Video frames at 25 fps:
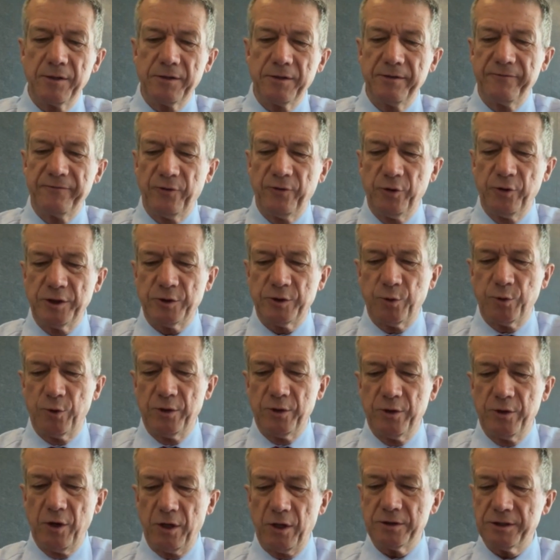The voice
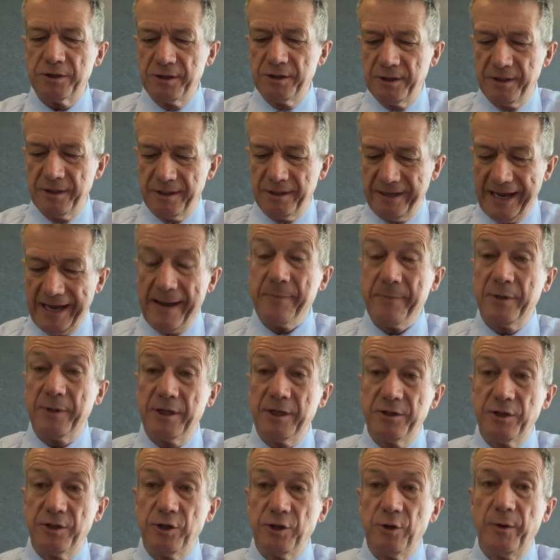would not
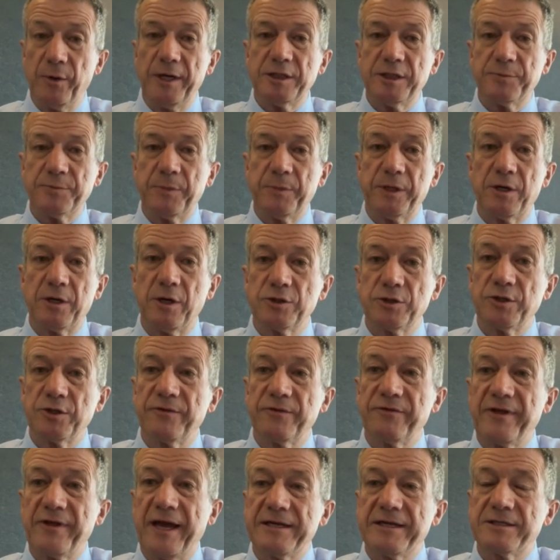happen in the US because
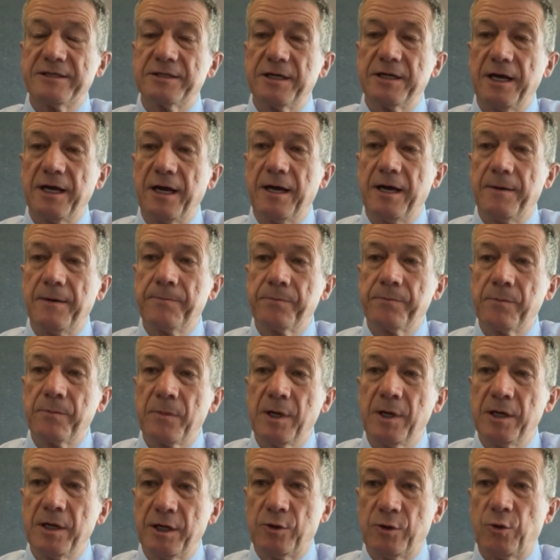of that um,
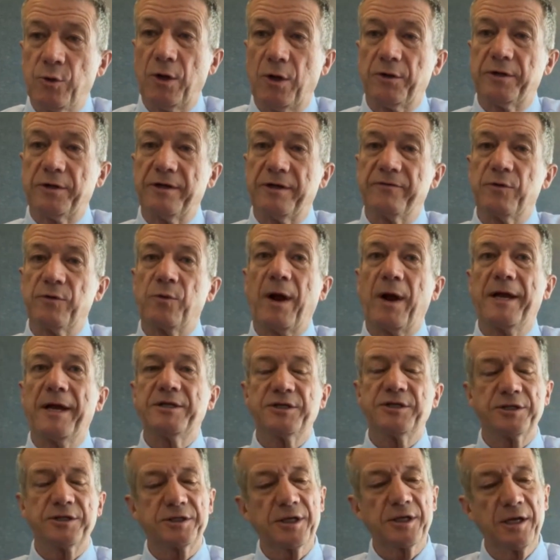equality of the
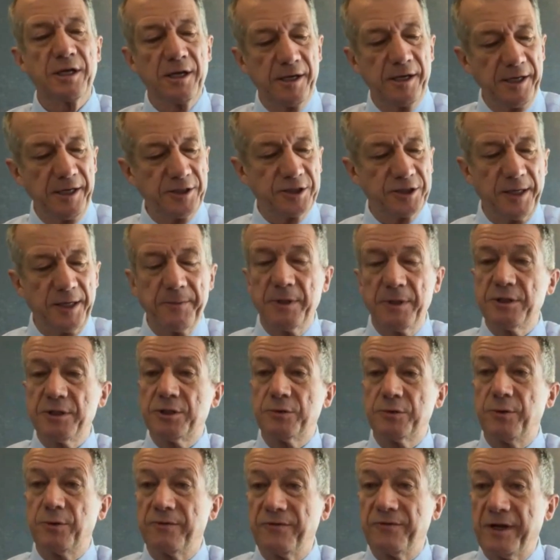races. It's something
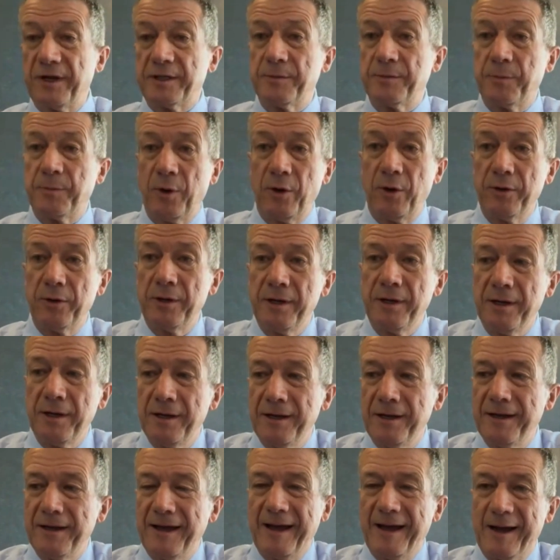to reflect upon.
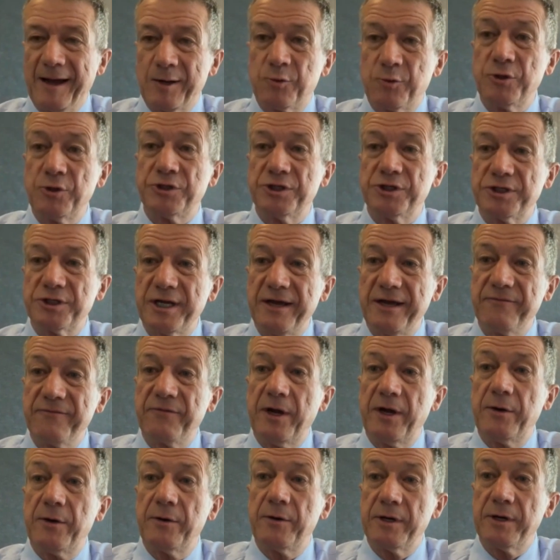Uh, Christians have
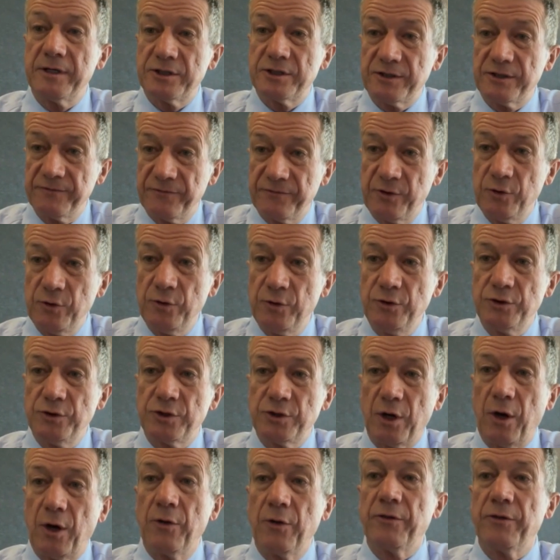various
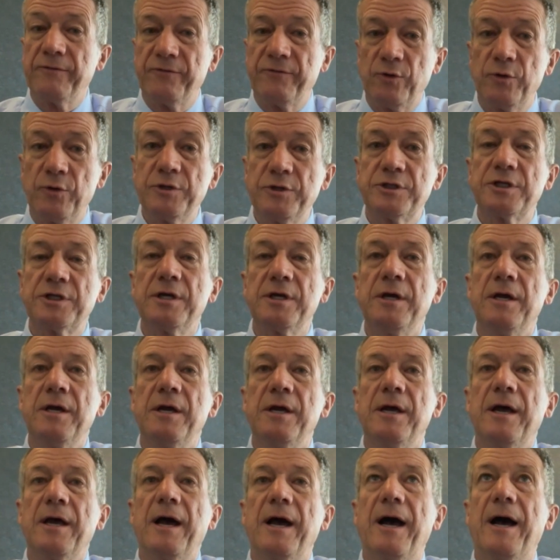views on the voice,
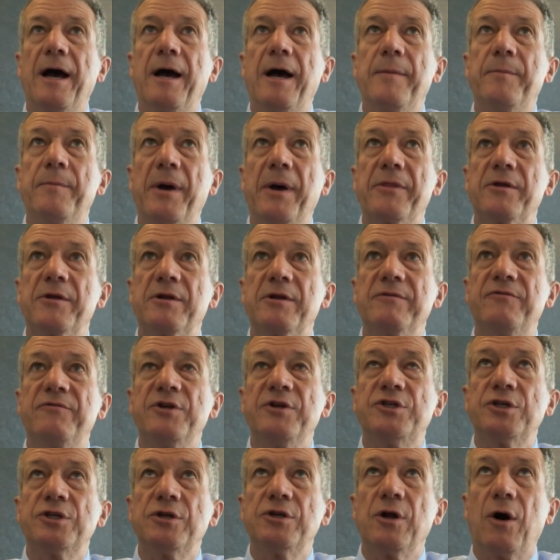uh, but the
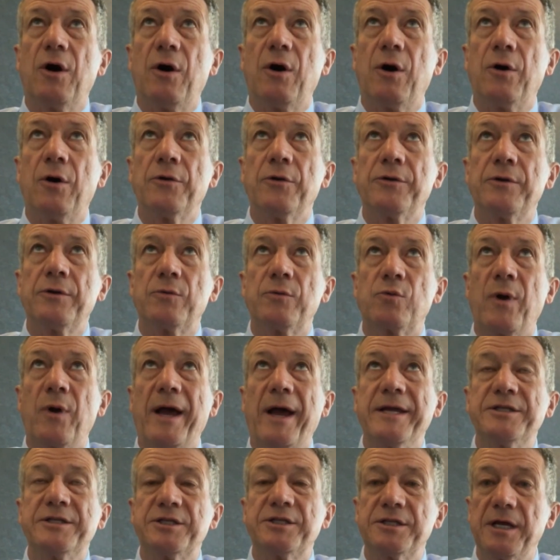division on
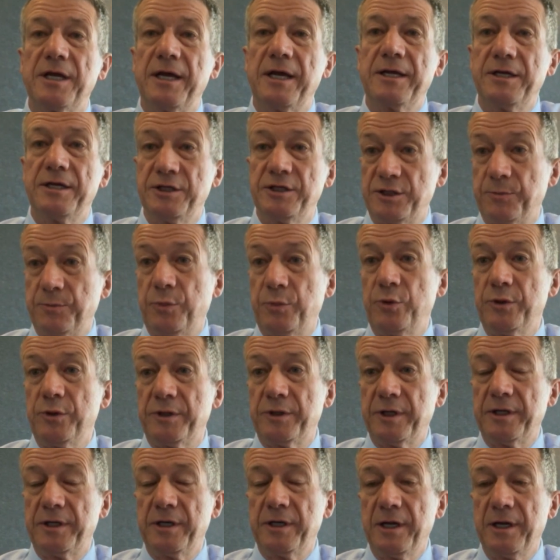race is a
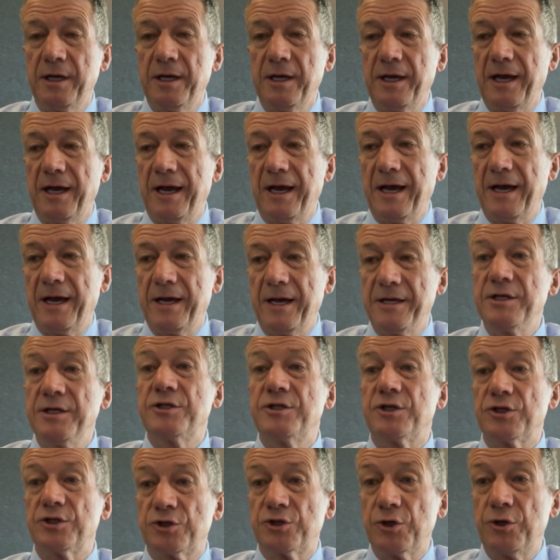point that
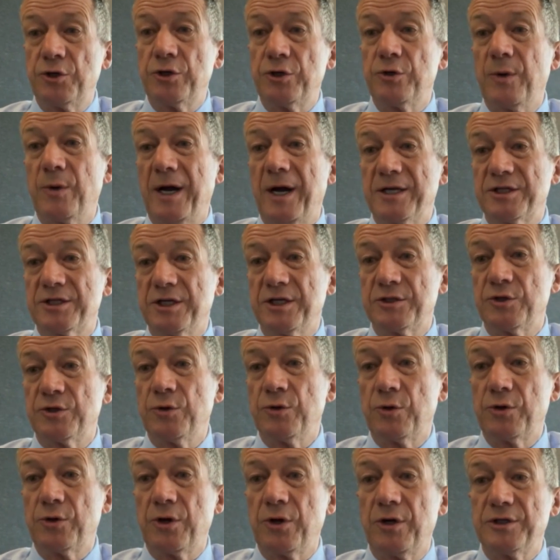uh, is concerning to us
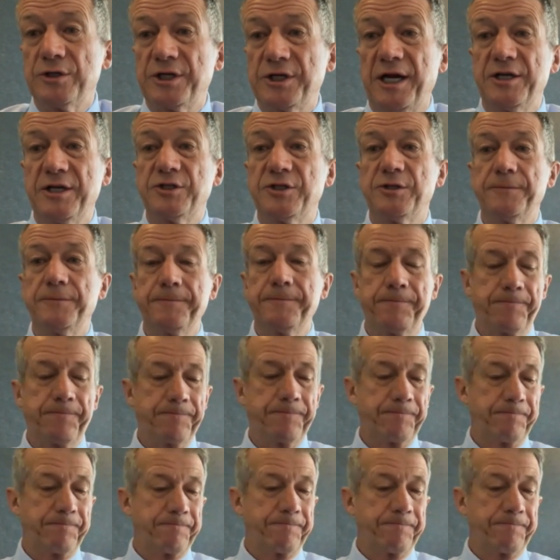as an organisation.